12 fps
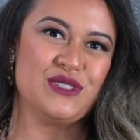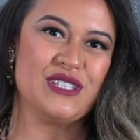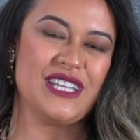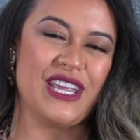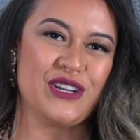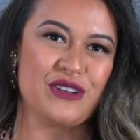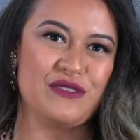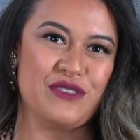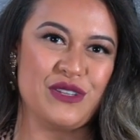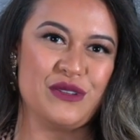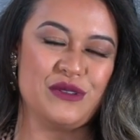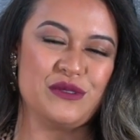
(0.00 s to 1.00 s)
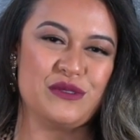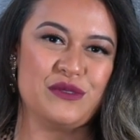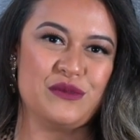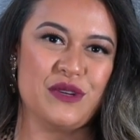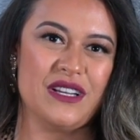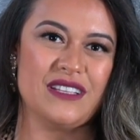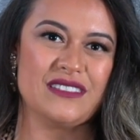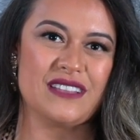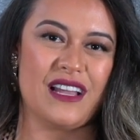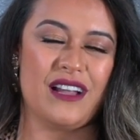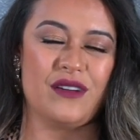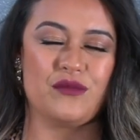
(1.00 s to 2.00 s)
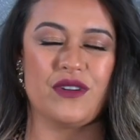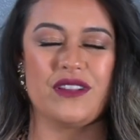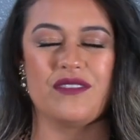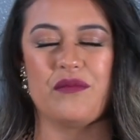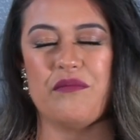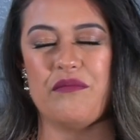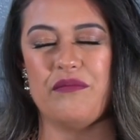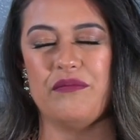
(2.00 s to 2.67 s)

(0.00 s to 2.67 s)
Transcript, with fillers: to interview was one of the